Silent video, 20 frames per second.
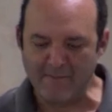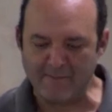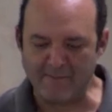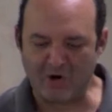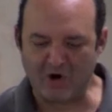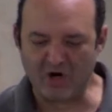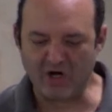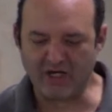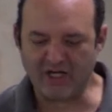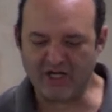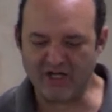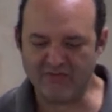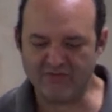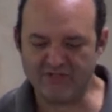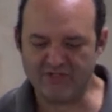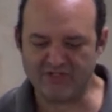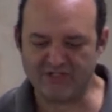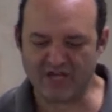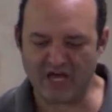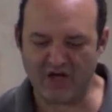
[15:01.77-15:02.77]
Mark
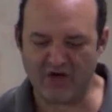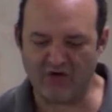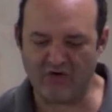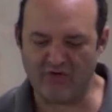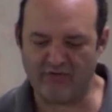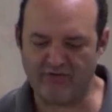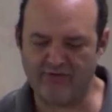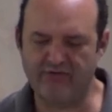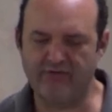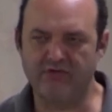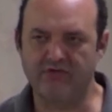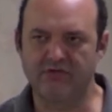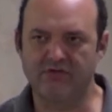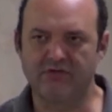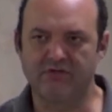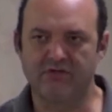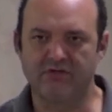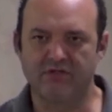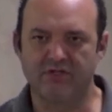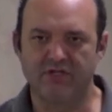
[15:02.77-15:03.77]
himself,
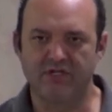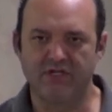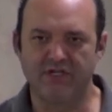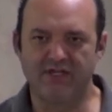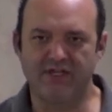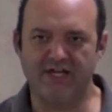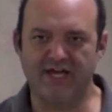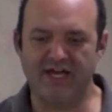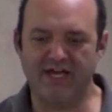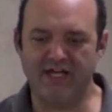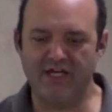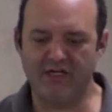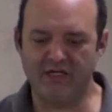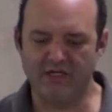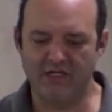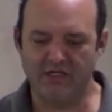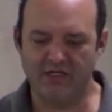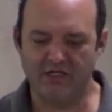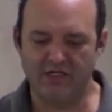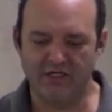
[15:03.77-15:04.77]
then,
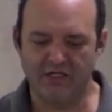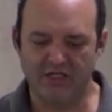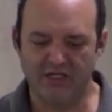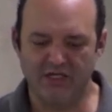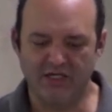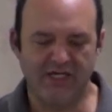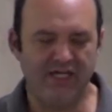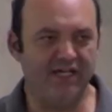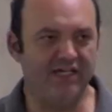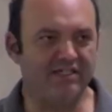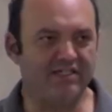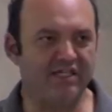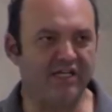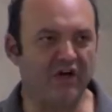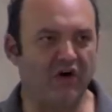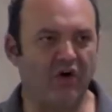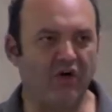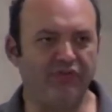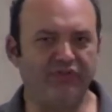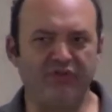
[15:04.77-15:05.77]
is
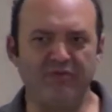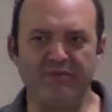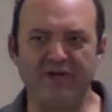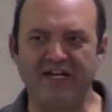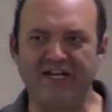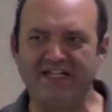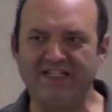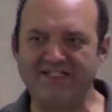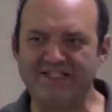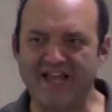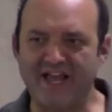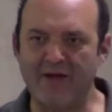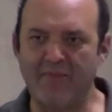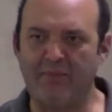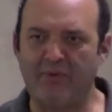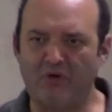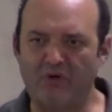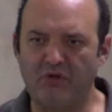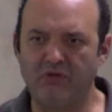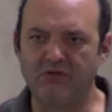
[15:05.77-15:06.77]
the ultimate
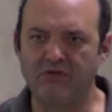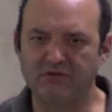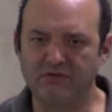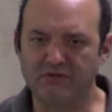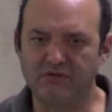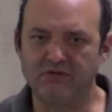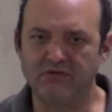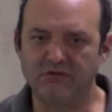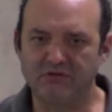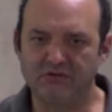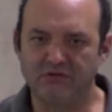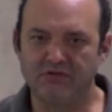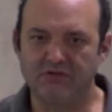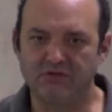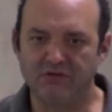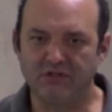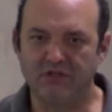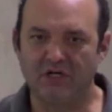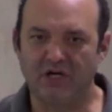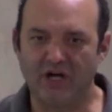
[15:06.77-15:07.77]
example
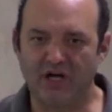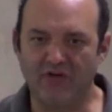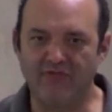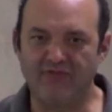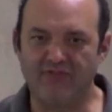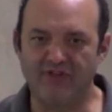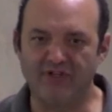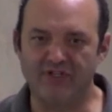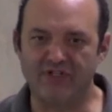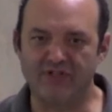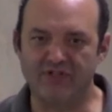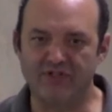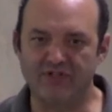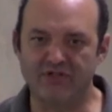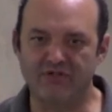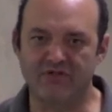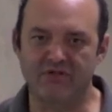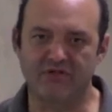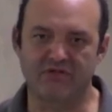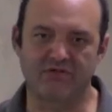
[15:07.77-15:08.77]
of
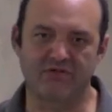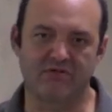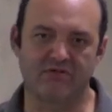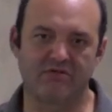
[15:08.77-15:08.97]
this.